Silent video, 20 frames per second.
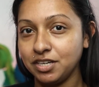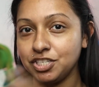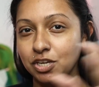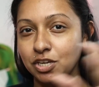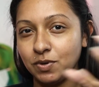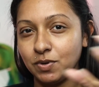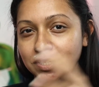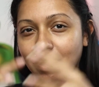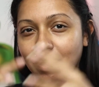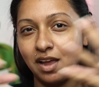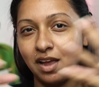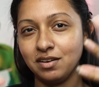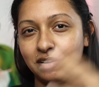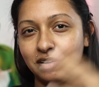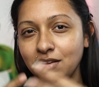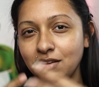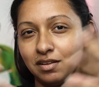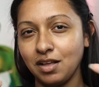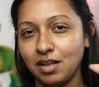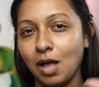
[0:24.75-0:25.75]
So it's kind
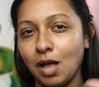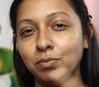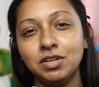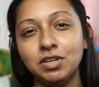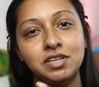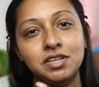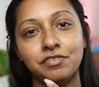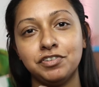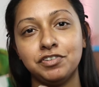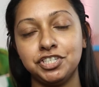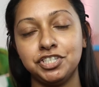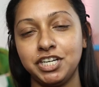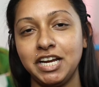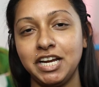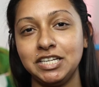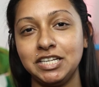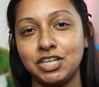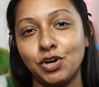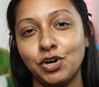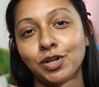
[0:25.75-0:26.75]
of a couple of different
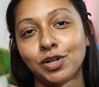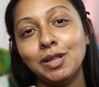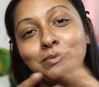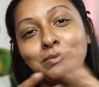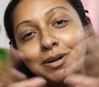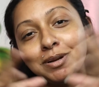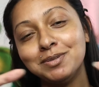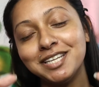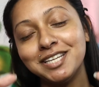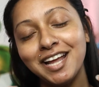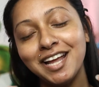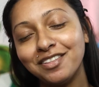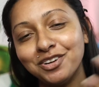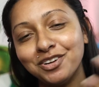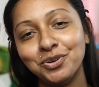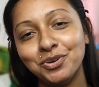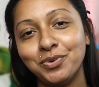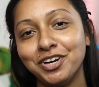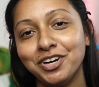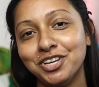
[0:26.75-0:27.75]
shades that are clumped up
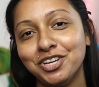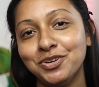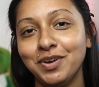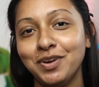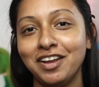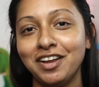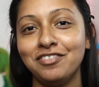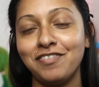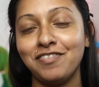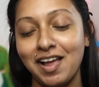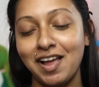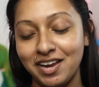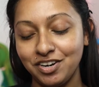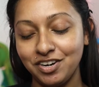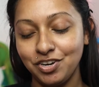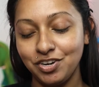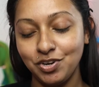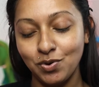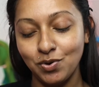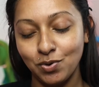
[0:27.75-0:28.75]
together where you can
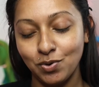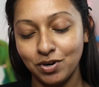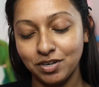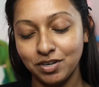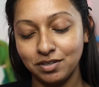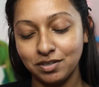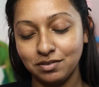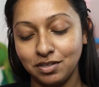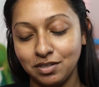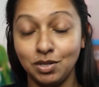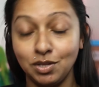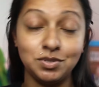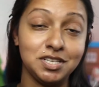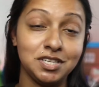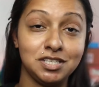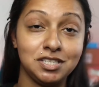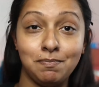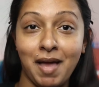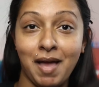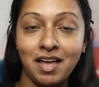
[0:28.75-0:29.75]
find your
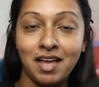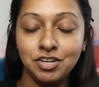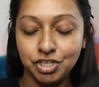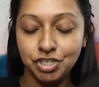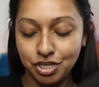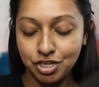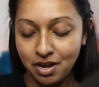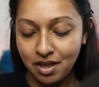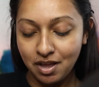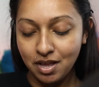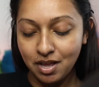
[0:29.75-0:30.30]
closest match.